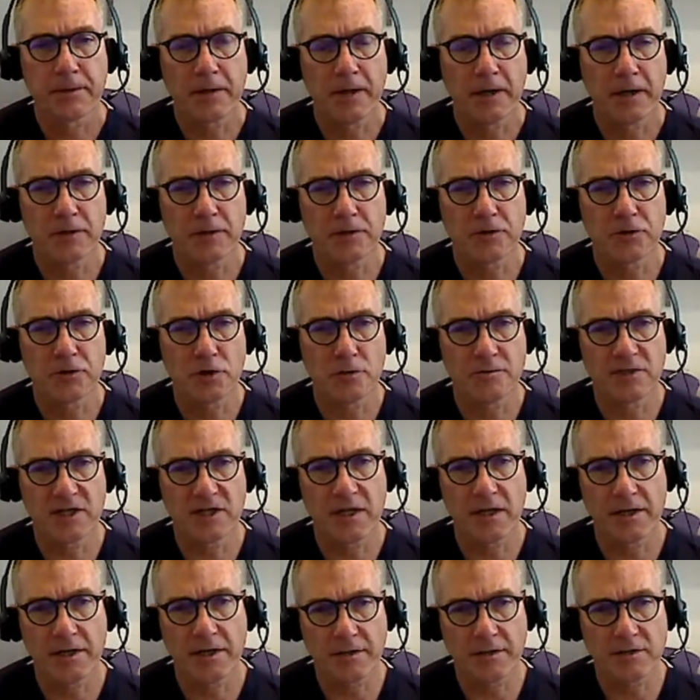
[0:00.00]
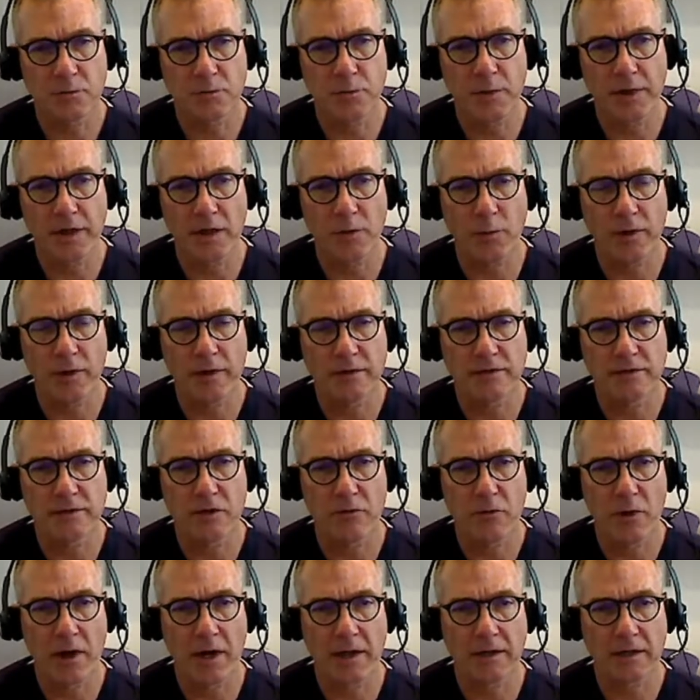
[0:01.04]
uh, terms clinic speak when it's
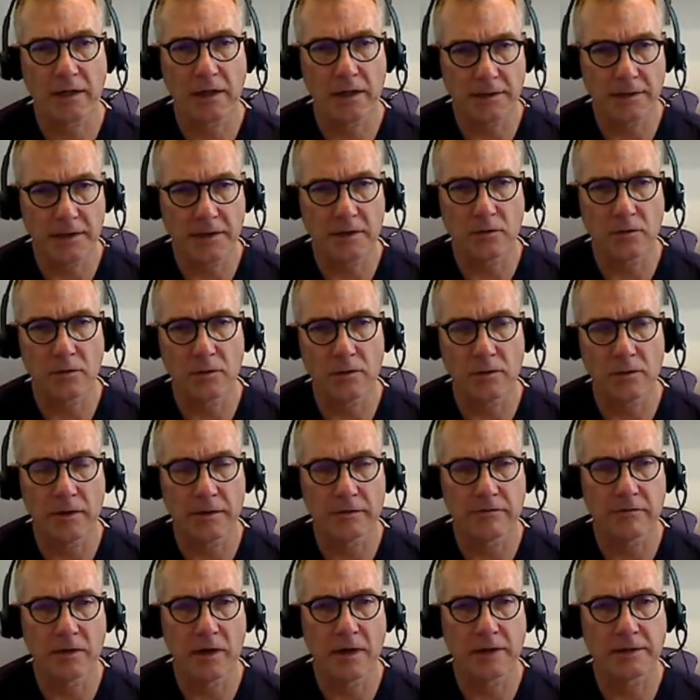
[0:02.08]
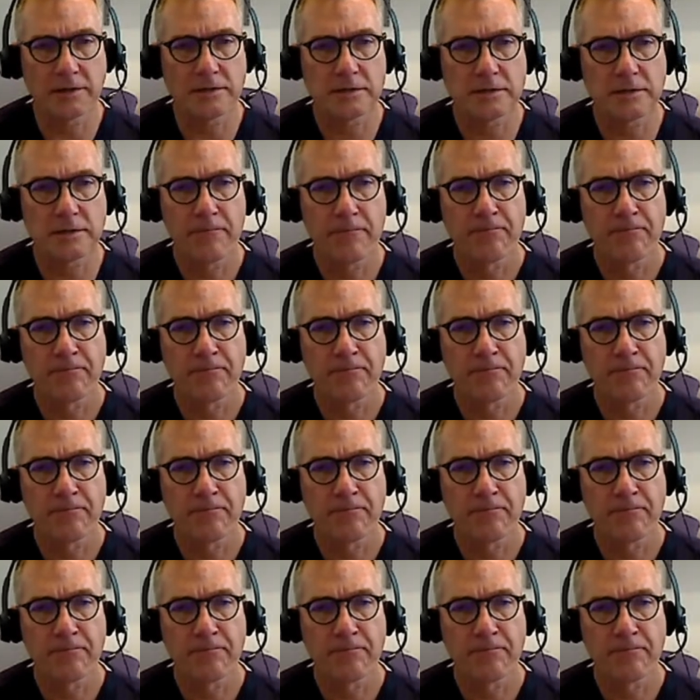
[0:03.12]
around clinical advice.